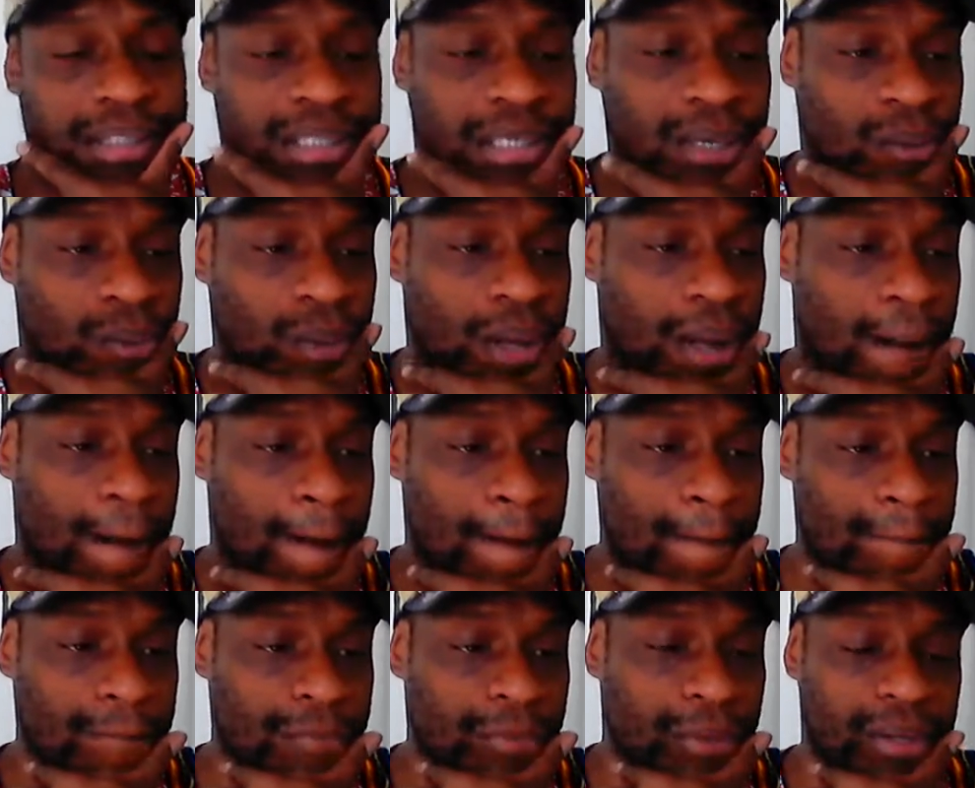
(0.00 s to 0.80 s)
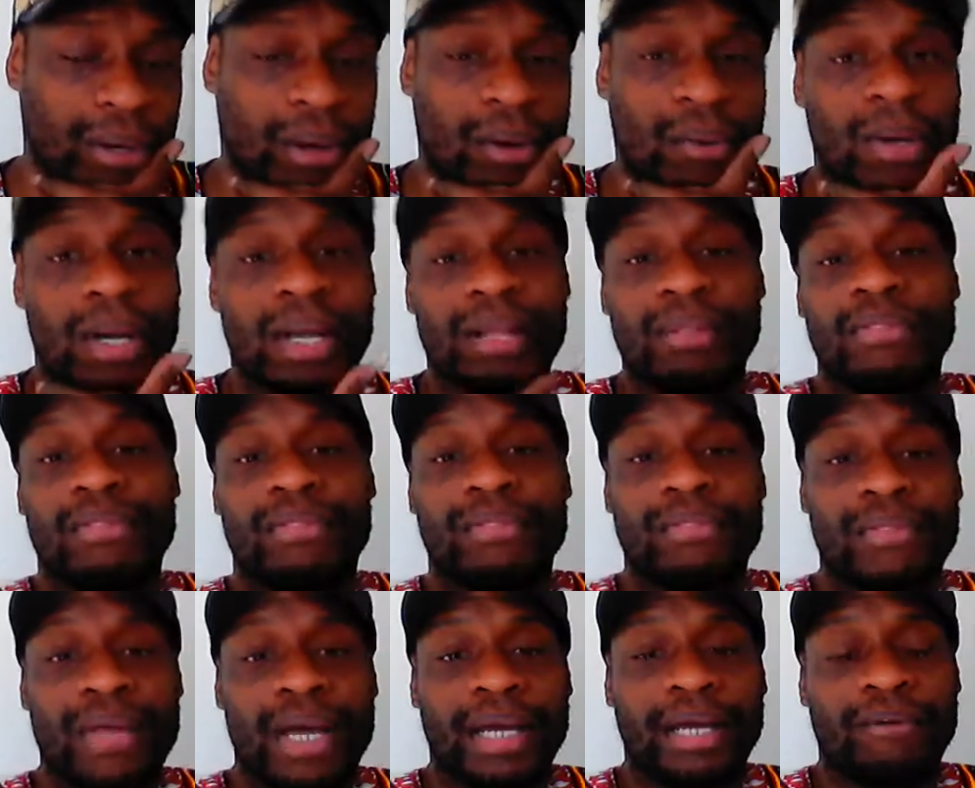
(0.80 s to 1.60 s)
So you know
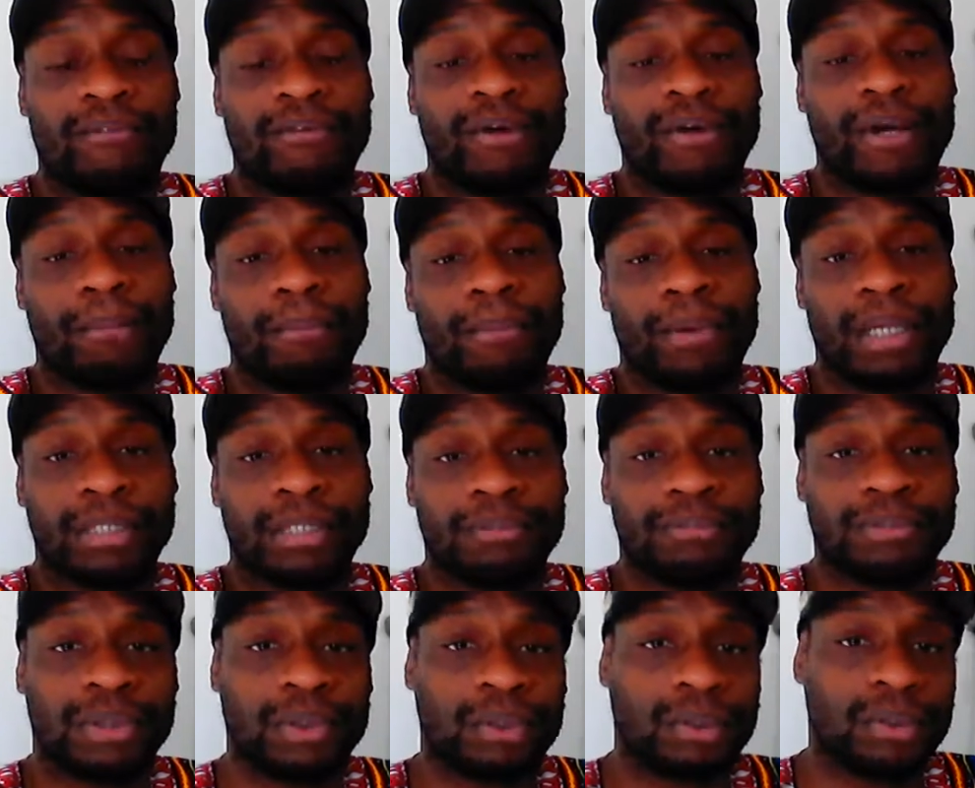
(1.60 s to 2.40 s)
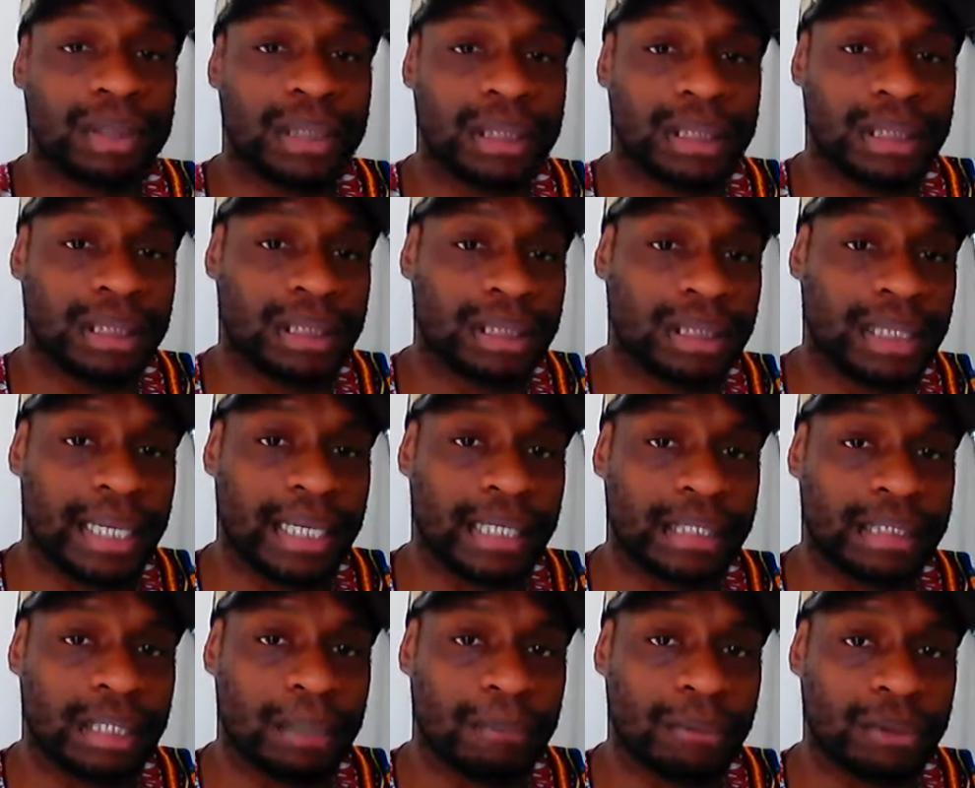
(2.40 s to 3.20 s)
what? Thank you very much for tuning into this
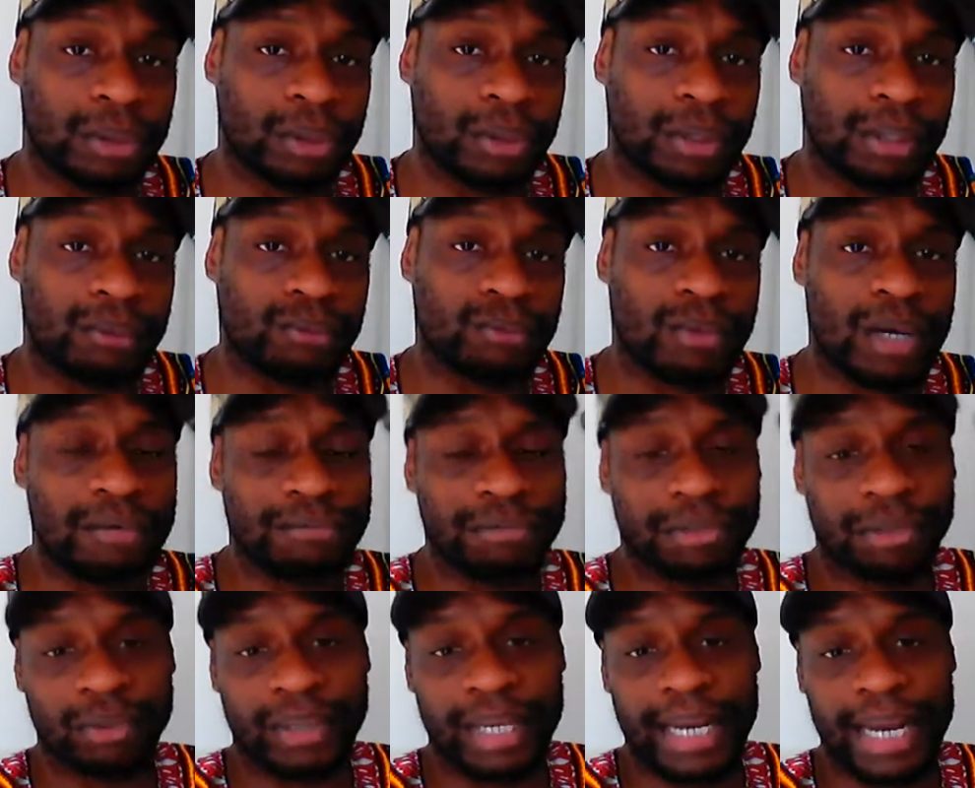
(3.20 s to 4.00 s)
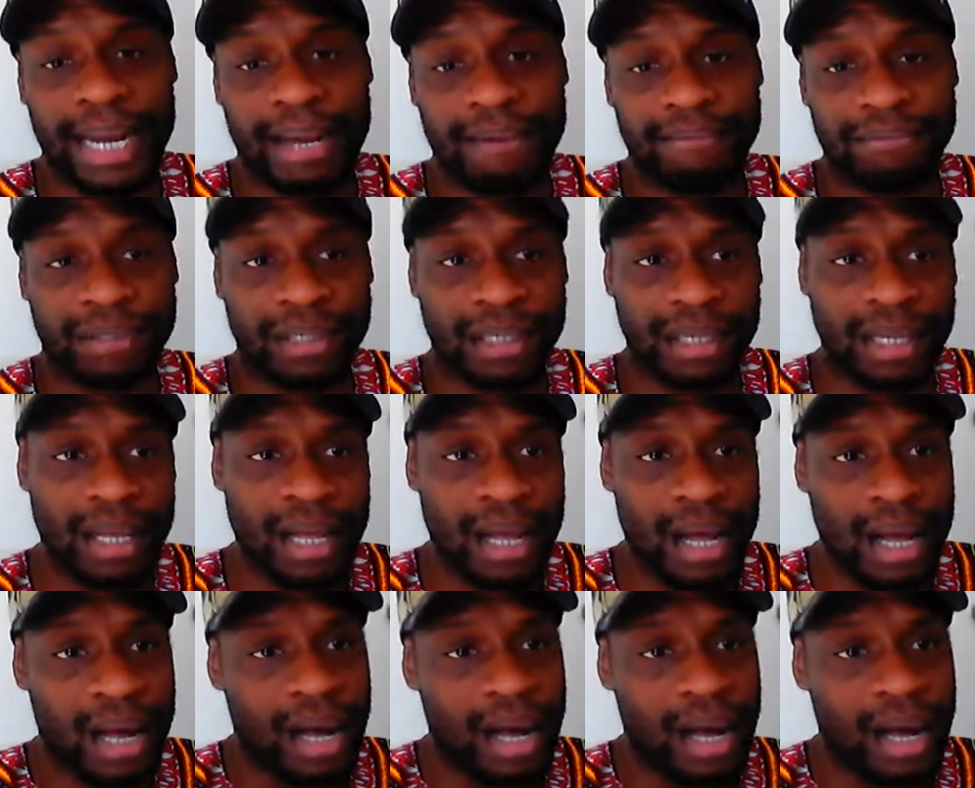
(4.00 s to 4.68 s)
latest episode of the Rough Draft.